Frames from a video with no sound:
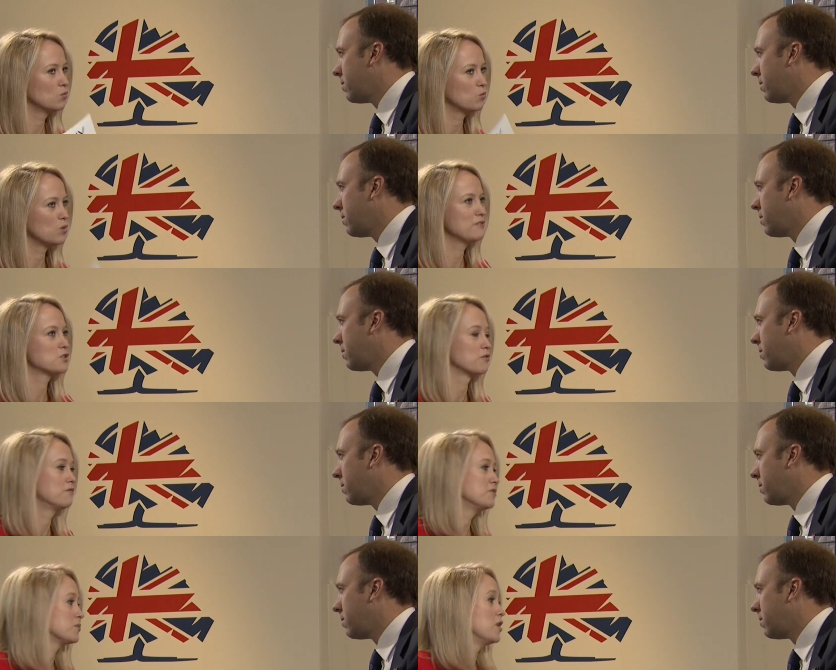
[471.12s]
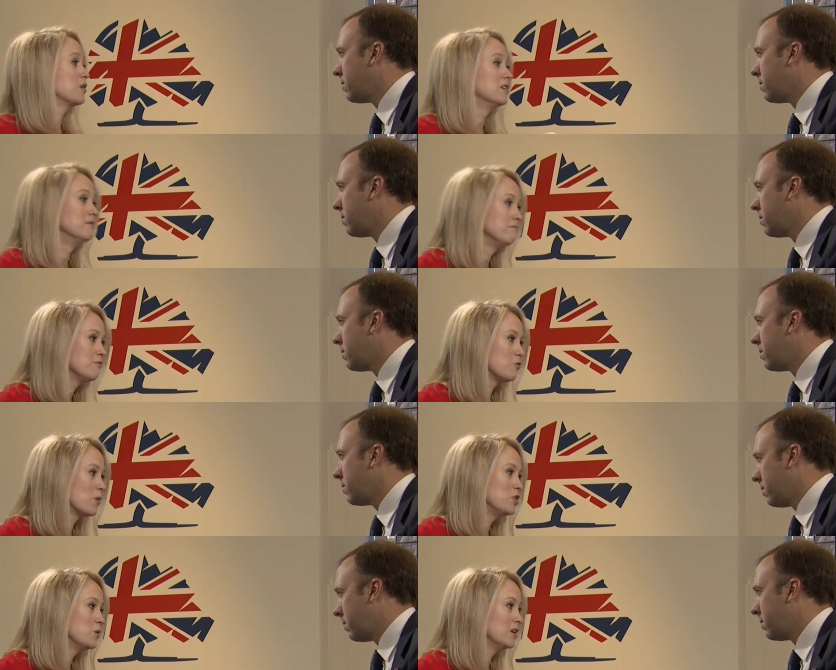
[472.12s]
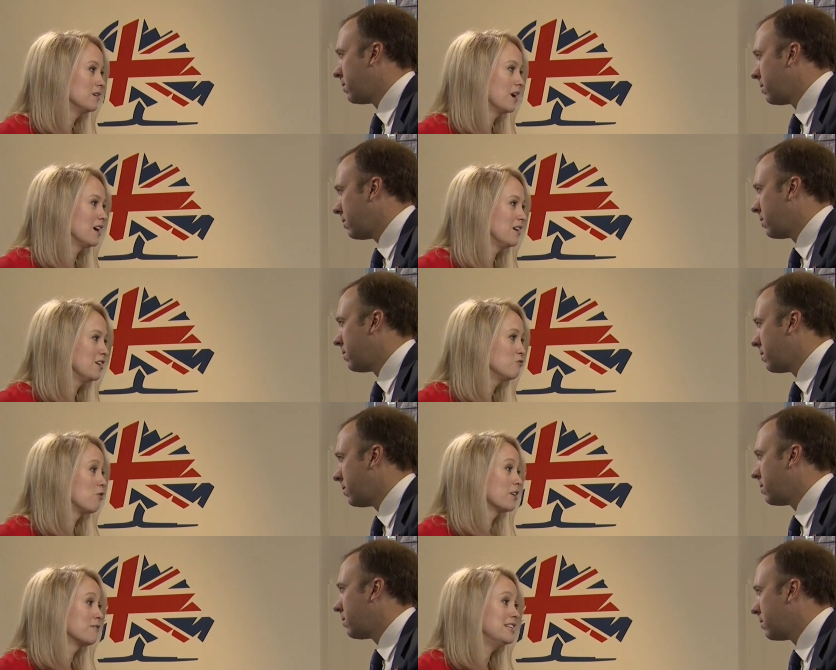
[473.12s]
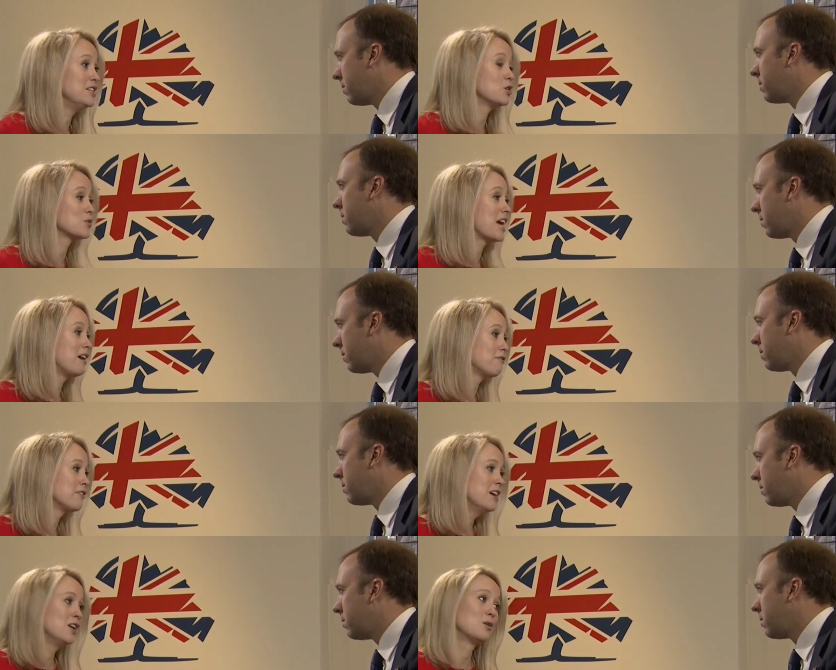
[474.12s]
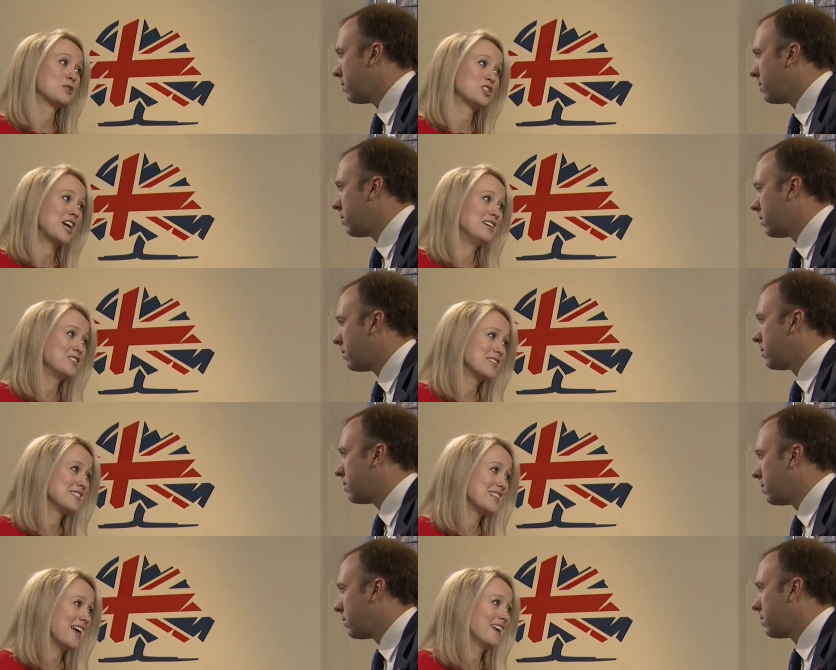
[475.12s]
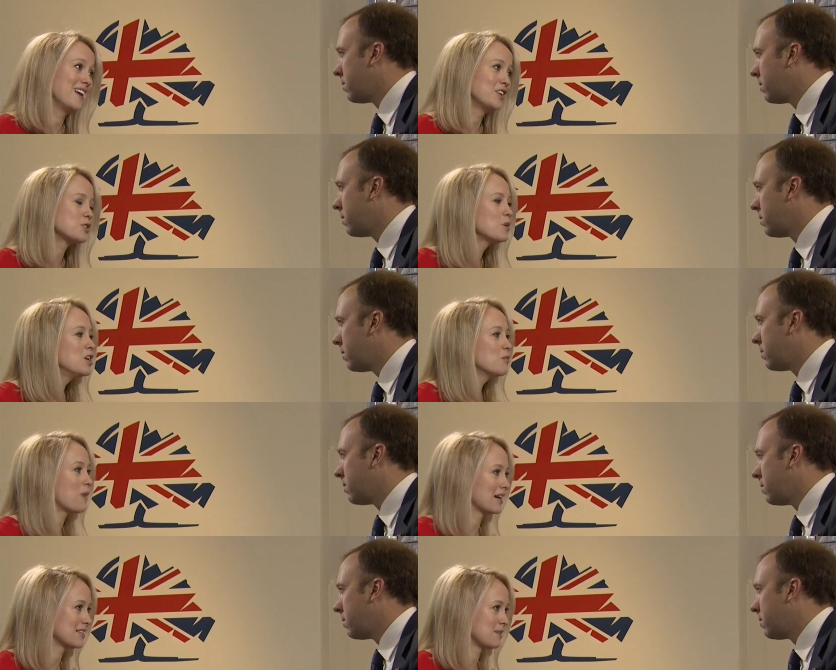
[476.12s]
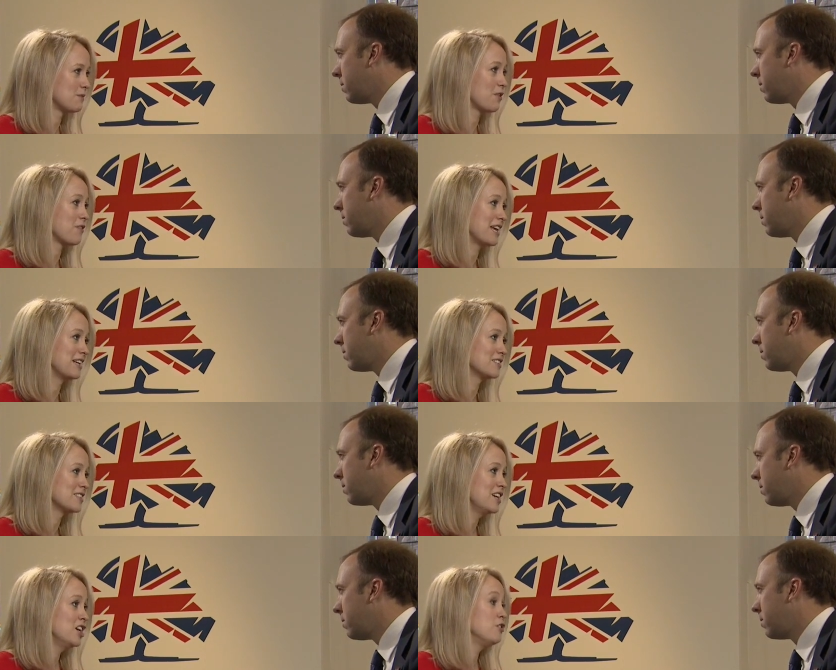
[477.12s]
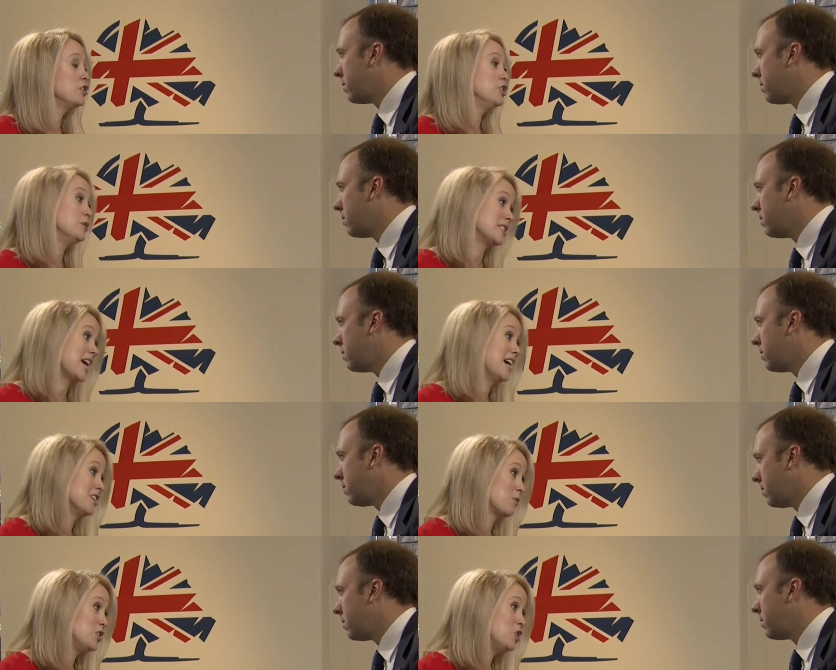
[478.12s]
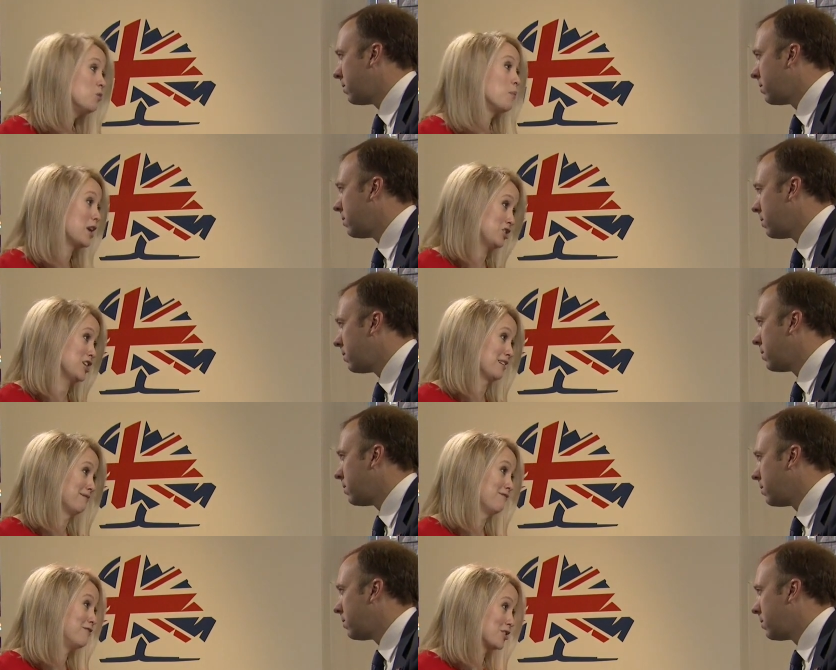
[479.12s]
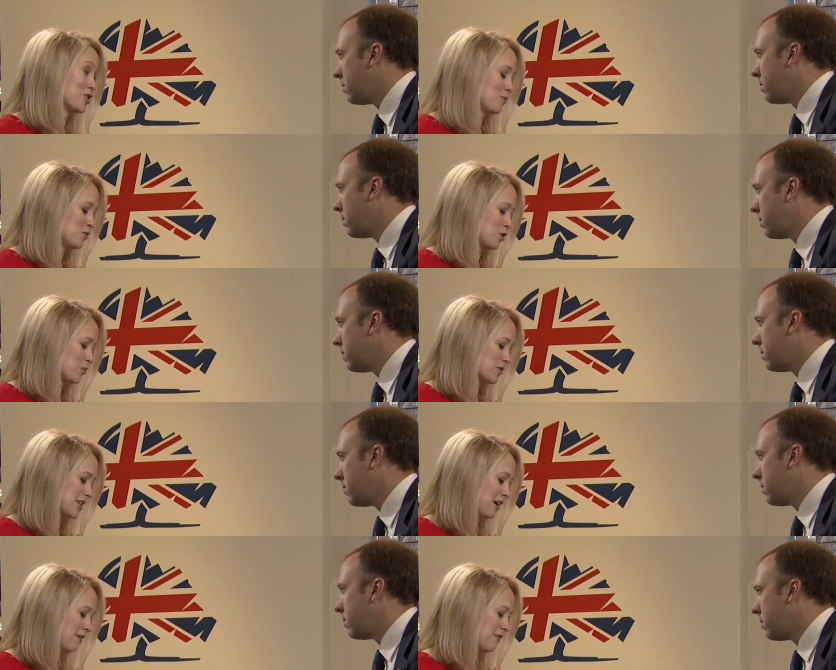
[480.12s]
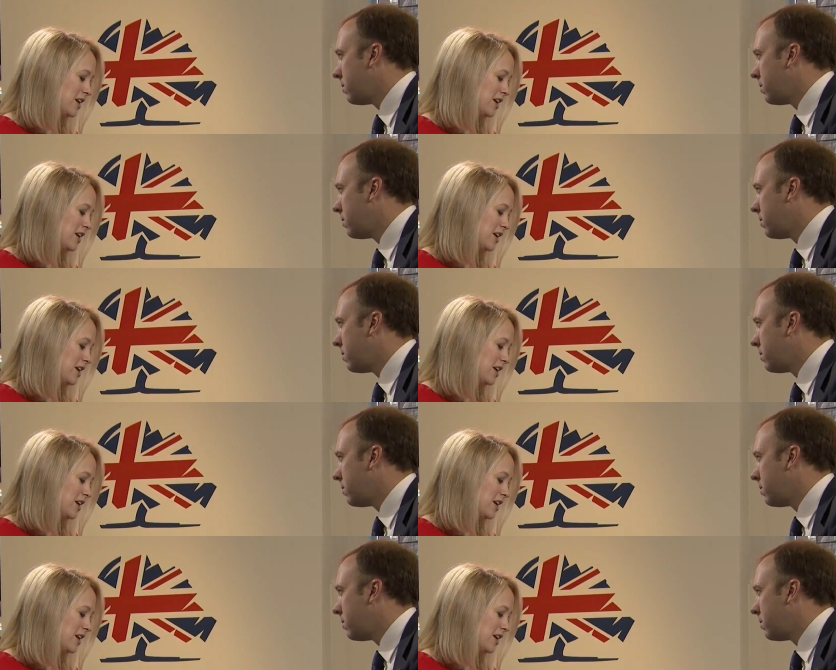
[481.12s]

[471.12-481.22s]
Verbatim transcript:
Speaker 1: we've sort of spoken when you were uh, running for leader yourself. A lot has changed since then. And I just want to look back at some of the things that you said when you were pitching for the top job yourself.